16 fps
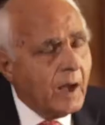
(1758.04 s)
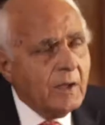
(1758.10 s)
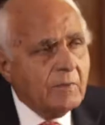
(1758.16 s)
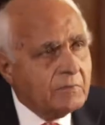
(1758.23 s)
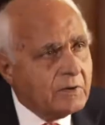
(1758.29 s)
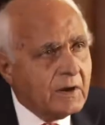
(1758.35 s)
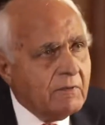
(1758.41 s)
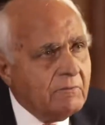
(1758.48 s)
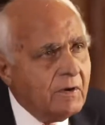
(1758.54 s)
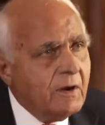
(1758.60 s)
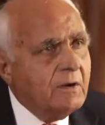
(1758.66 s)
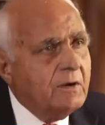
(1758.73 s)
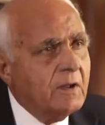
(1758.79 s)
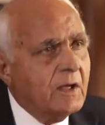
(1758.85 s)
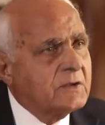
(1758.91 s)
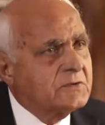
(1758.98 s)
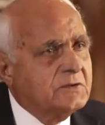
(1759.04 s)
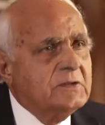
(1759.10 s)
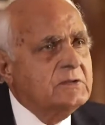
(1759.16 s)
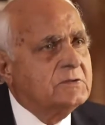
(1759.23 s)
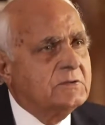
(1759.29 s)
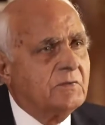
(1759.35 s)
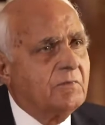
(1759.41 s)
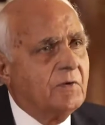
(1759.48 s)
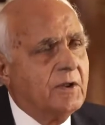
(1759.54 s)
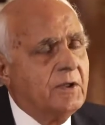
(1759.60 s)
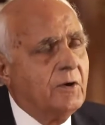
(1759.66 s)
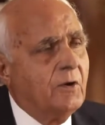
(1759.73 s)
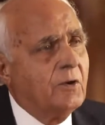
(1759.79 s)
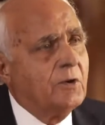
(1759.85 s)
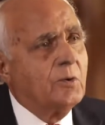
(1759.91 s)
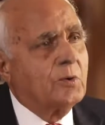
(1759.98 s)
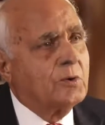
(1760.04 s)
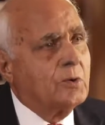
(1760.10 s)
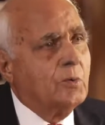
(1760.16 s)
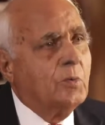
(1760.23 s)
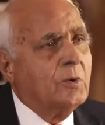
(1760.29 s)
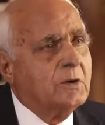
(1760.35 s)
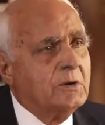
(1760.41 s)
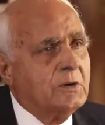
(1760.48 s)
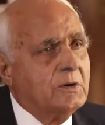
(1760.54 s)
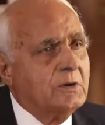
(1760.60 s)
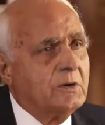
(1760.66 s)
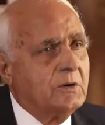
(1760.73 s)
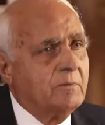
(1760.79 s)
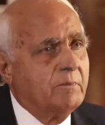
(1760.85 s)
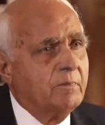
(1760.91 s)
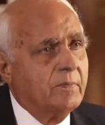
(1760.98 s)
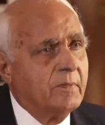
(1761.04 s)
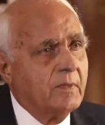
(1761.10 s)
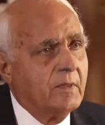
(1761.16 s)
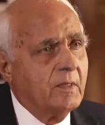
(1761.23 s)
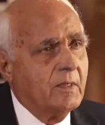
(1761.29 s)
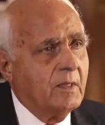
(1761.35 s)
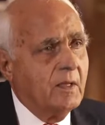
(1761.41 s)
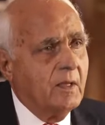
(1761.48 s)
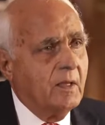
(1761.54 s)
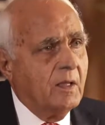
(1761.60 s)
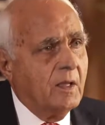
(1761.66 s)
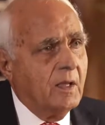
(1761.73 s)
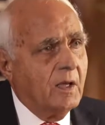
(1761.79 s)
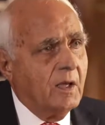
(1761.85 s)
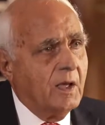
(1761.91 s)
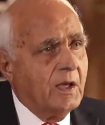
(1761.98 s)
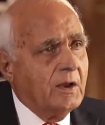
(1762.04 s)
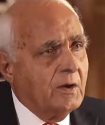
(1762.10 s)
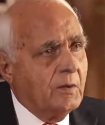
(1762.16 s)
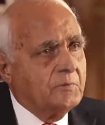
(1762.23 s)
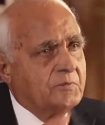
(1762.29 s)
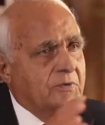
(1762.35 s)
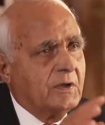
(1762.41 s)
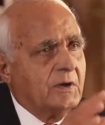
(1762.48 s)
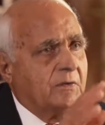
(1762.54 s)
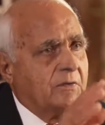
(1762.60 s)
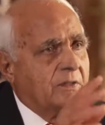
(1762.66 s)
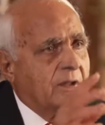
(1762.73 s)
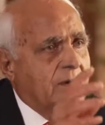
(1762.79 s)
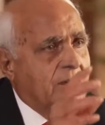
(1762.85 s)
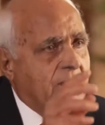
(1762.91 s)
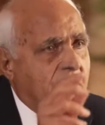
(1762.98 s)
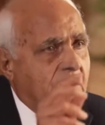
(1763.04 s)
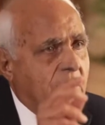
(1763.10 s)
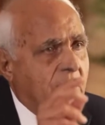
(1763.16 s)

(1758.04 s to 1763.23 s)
I have traveled extensively all over the world and observed that